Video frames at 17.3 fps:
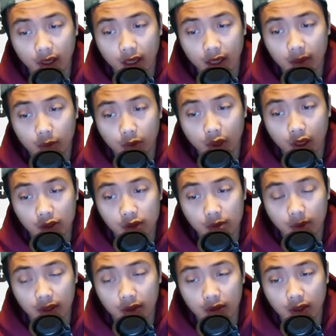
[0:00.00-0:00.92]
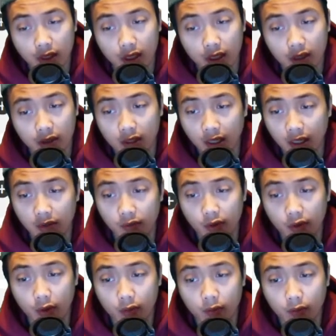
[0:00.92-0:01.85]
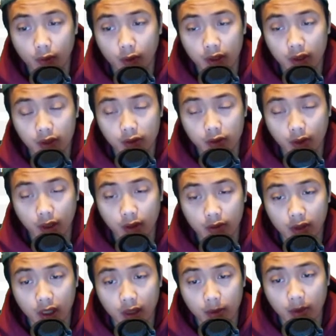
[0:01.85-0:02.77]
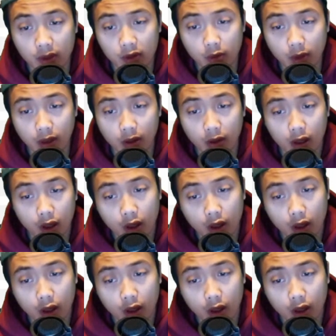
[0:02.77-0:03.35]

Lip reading: prospect, and kind of known for his ground game as well.